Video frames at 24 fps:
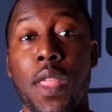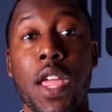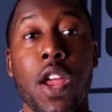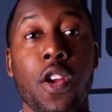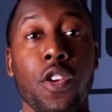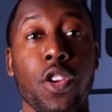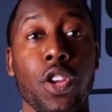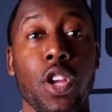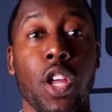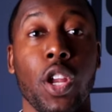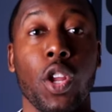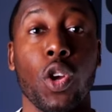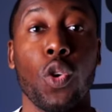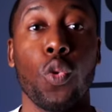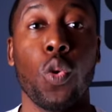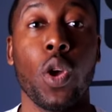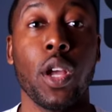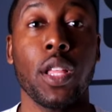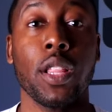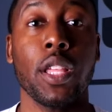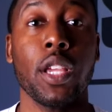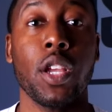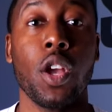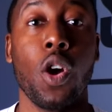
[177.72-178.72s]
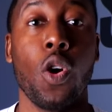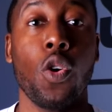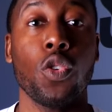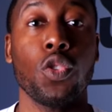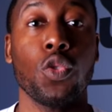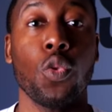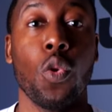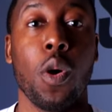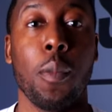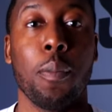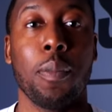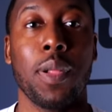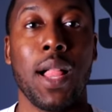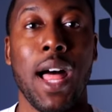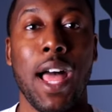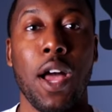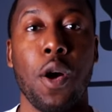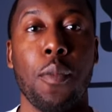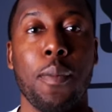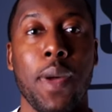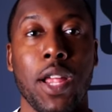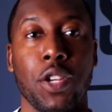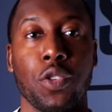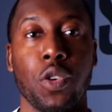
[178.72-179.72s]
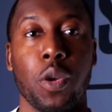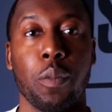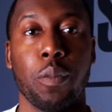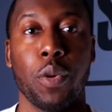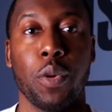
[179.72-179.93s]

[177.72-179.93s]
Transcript: there, you're gonna quickly go to a plyometric